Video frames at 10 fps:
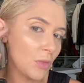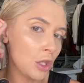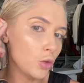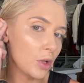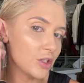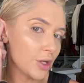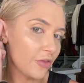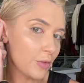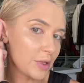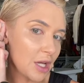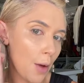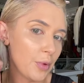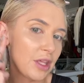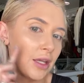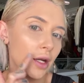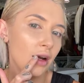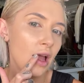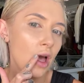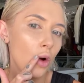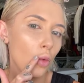You wanna start from the top of the ear,
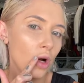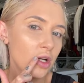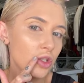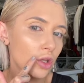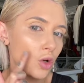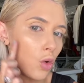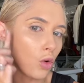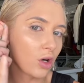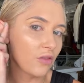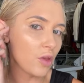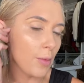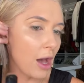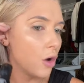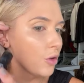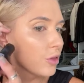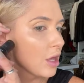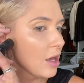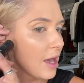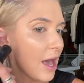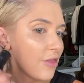work to the corner of the mouth,
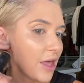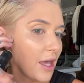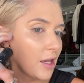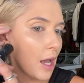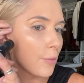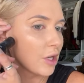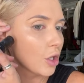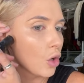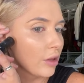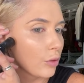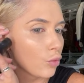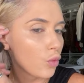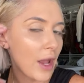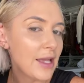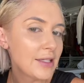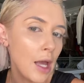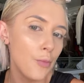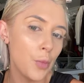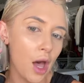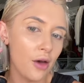and then I'm gonna go like right
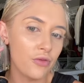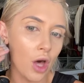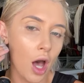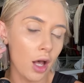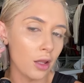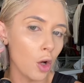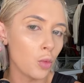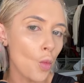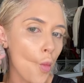above the hollow